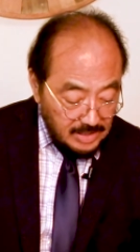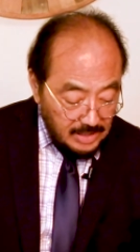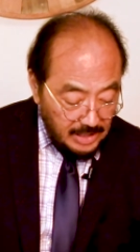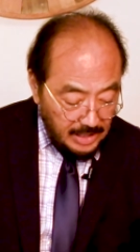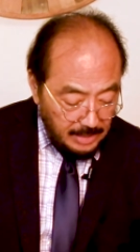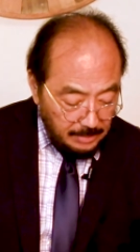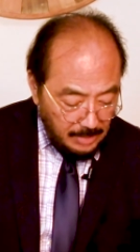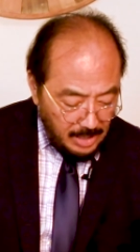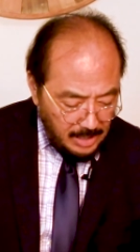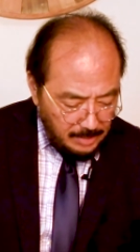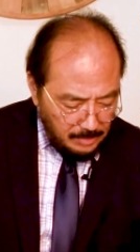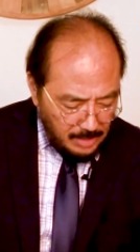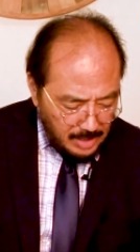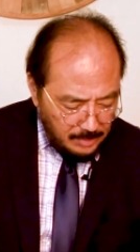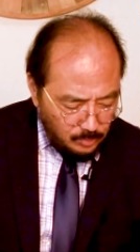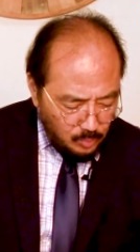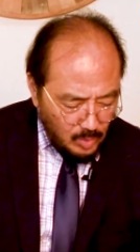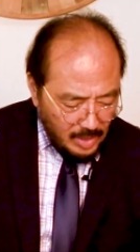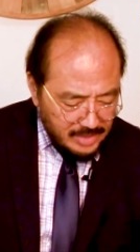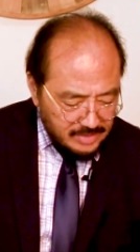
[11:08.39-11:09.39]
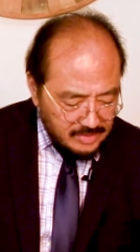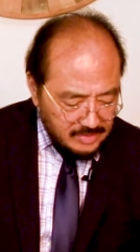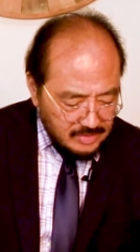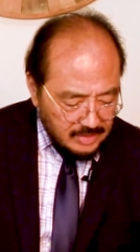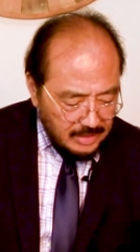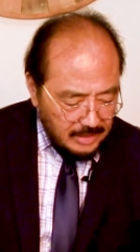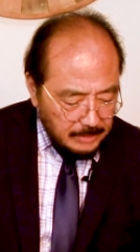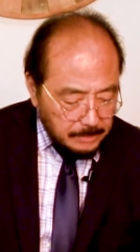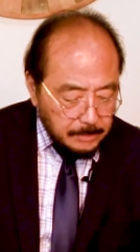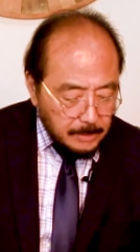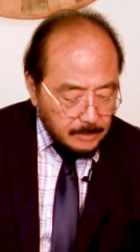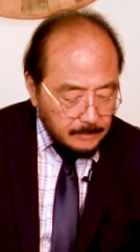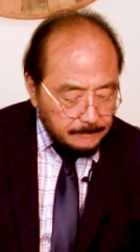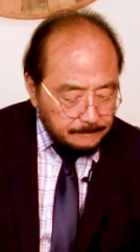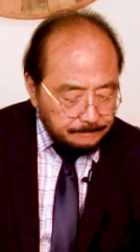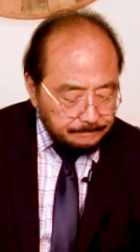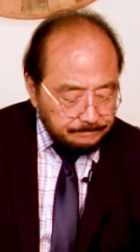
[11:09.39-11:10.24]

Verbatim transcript: Am I my brother's keeper?